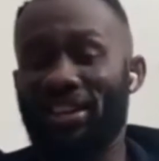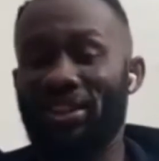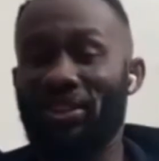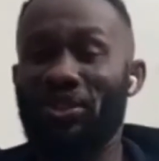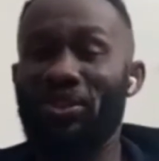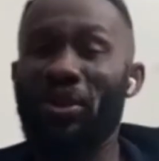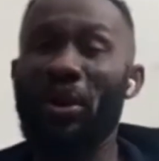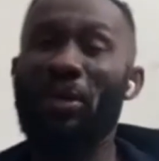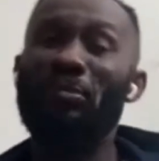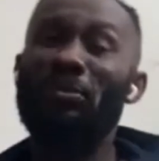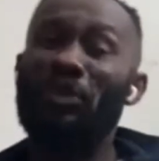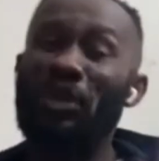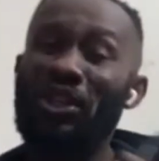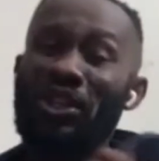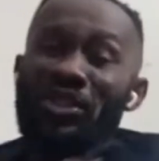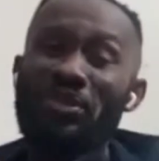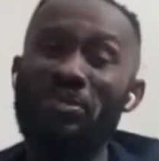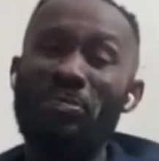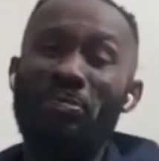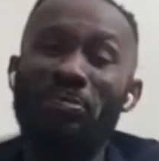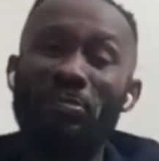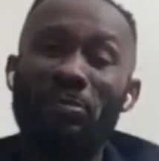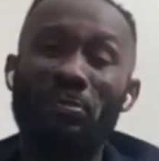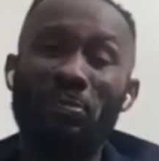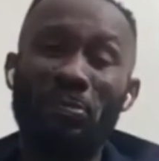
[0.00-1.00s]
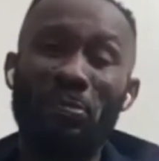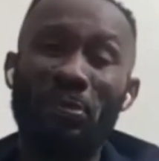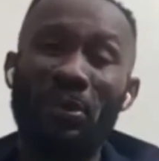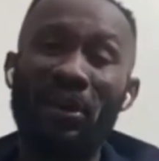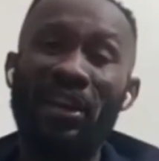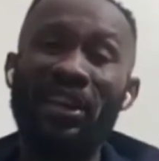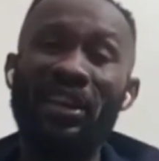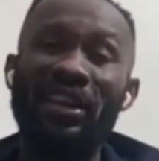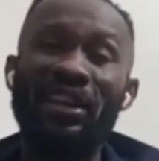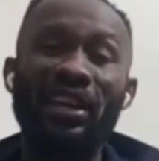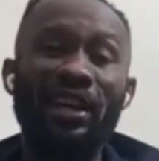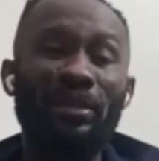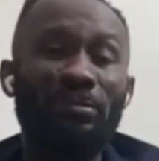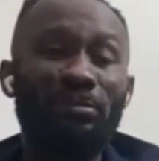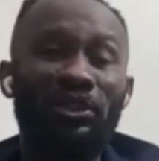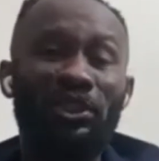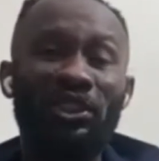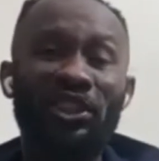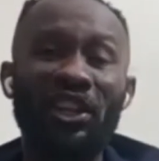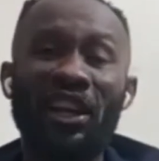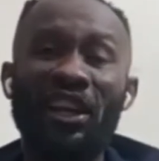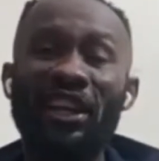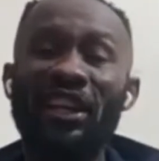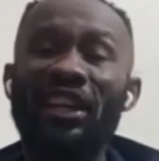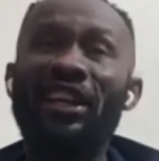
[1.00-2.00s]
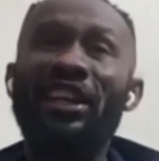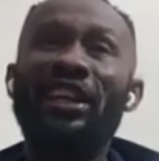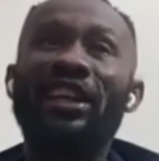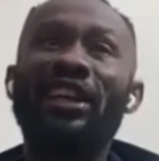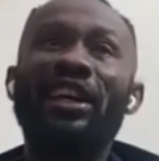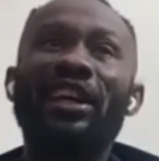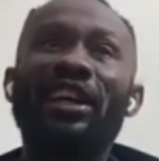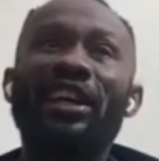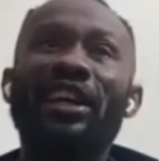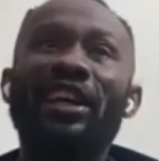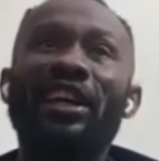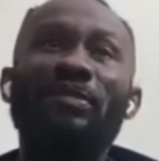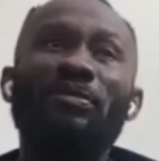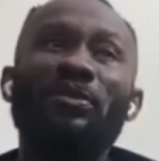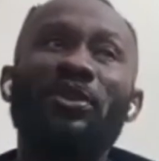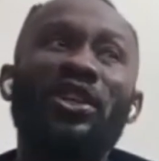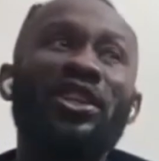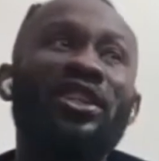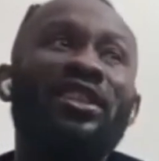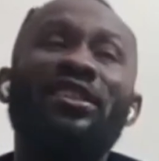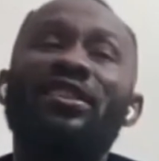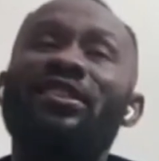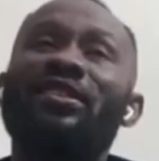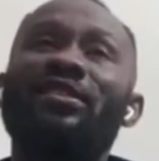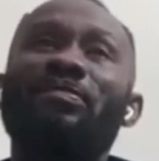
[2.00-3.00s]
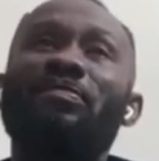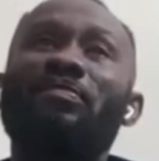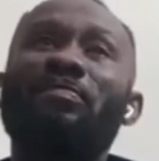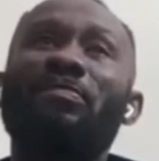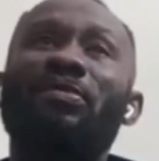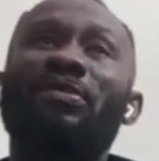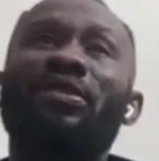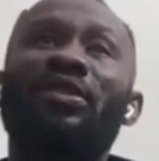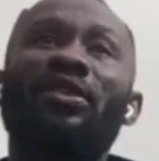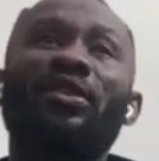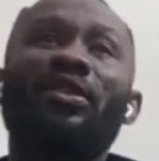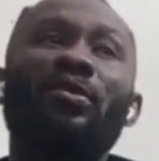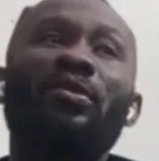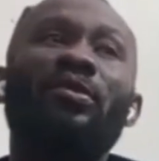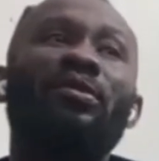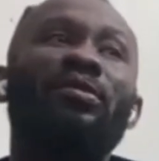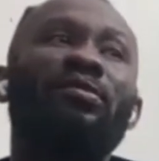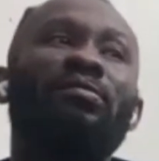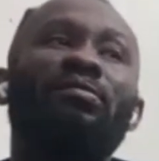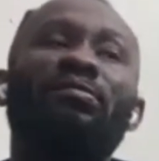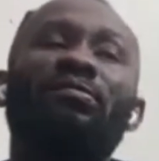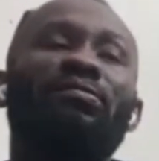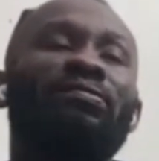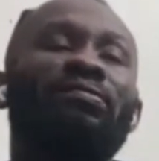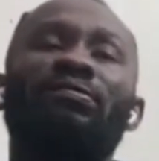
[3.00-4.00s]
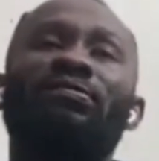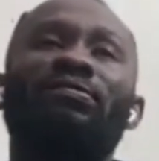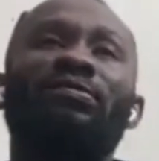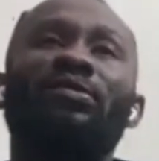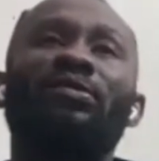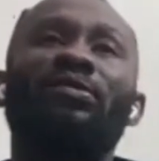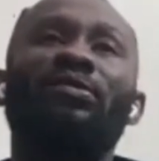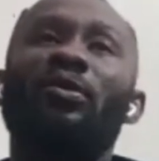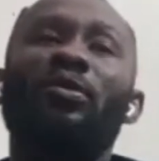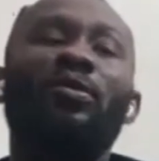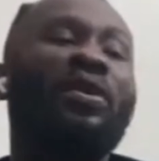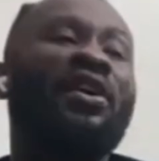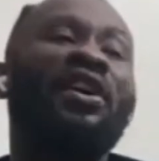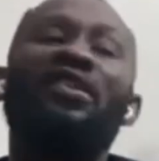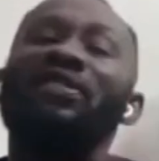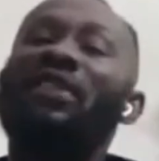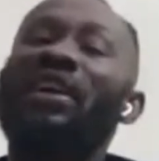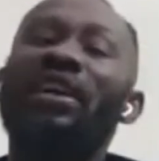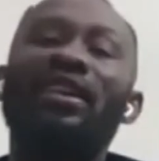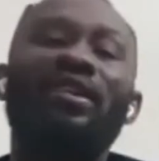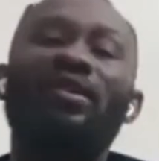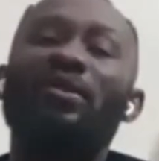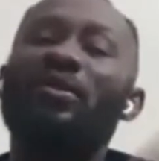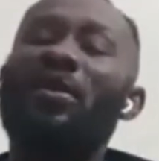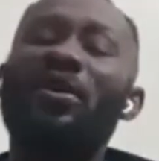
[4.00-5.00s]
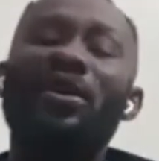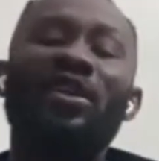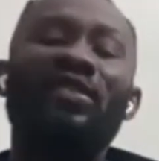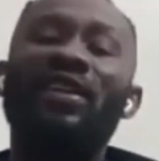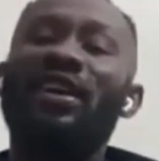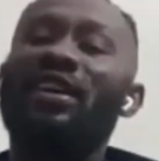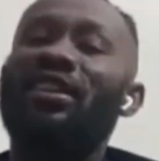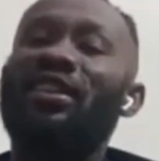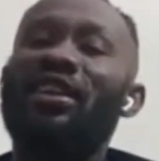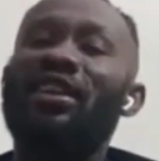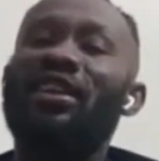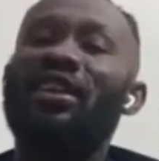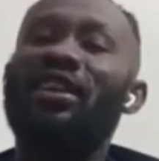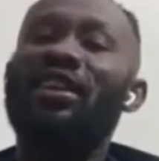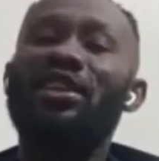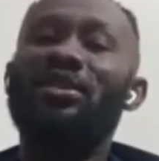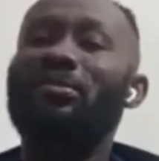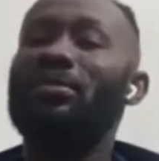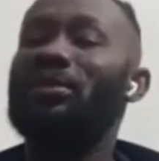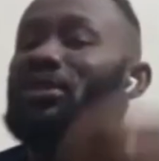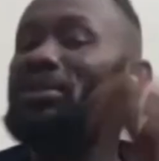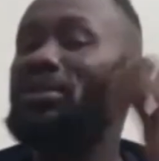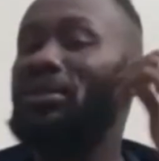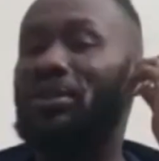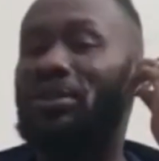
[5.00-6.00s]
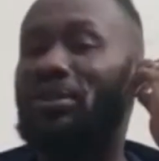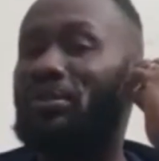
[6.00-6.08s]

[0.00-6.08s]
So I'm just praying, I'm training, I'm just wherever it takes me to.